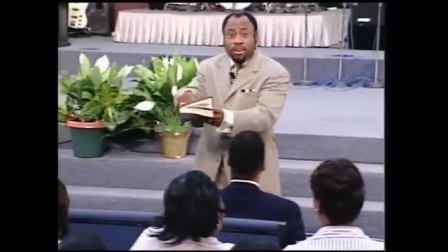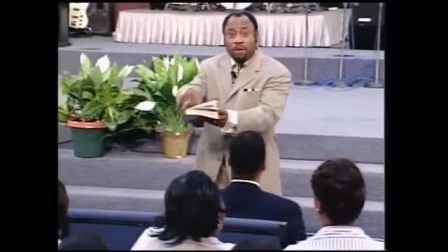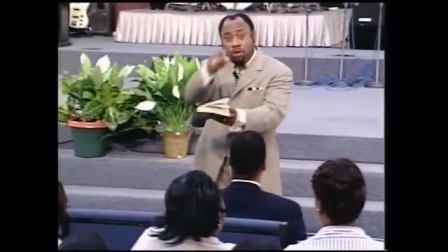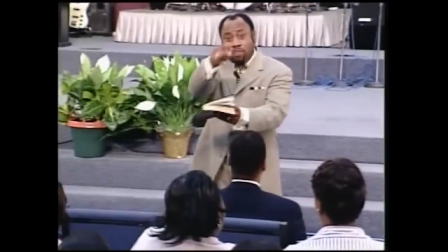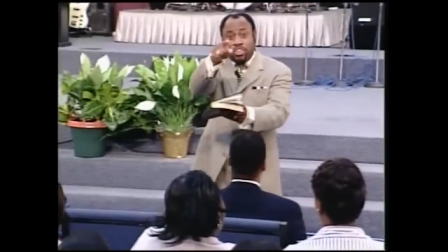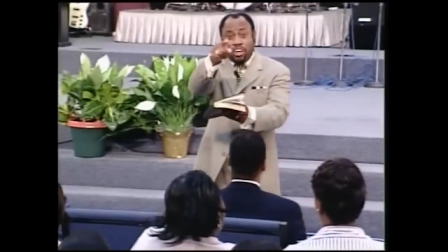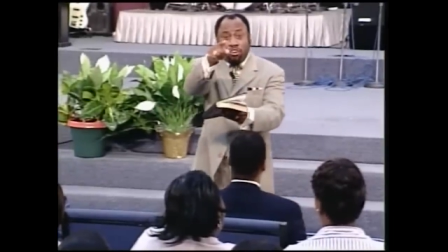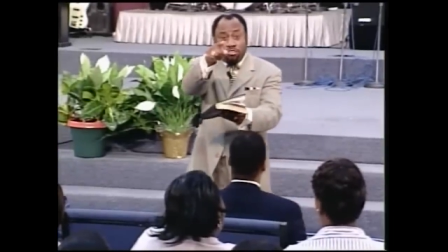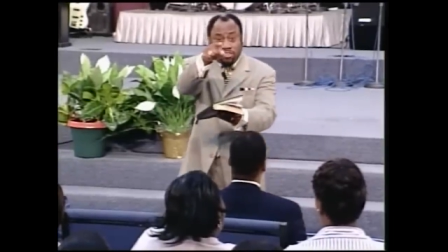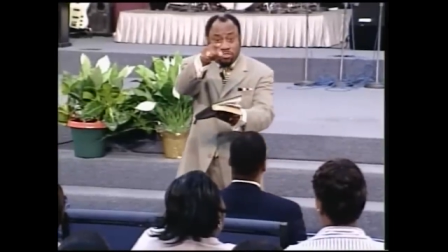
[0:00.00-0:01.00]
Come on,
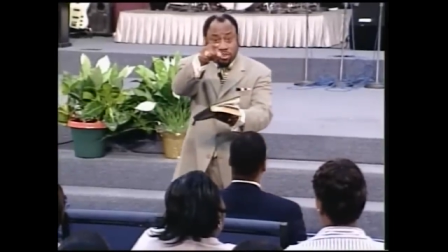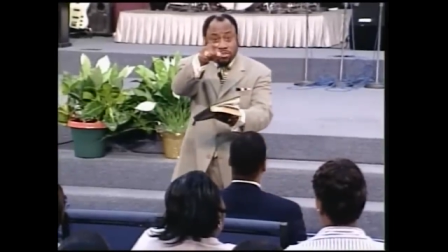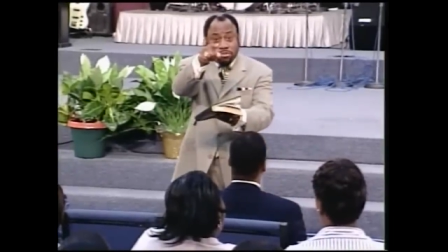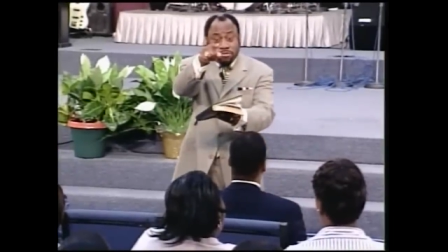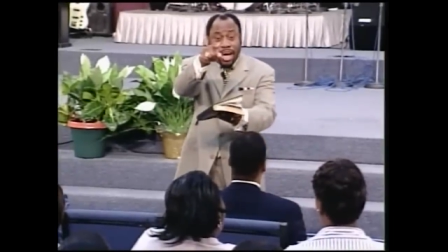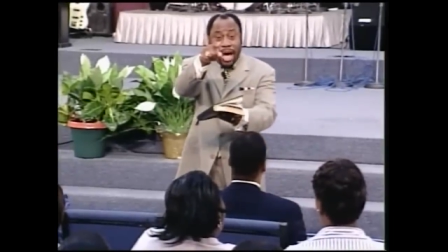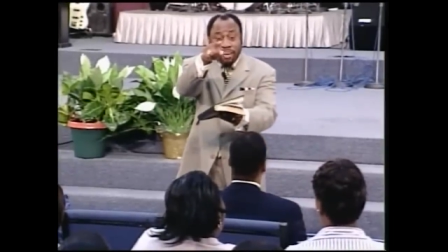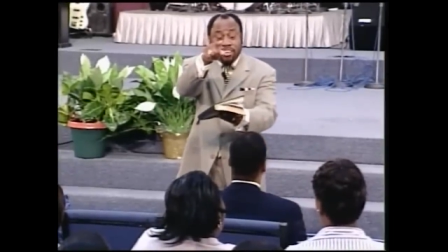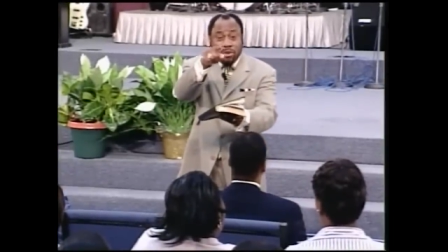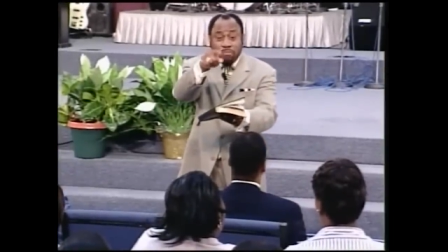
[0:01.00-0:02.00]
theologians.
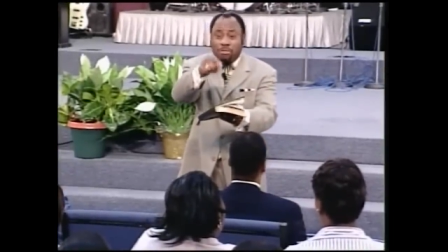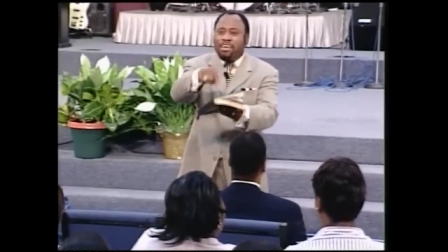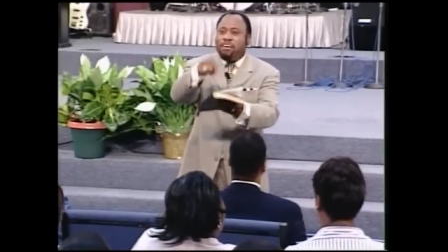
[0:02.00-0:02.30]
Argue with me.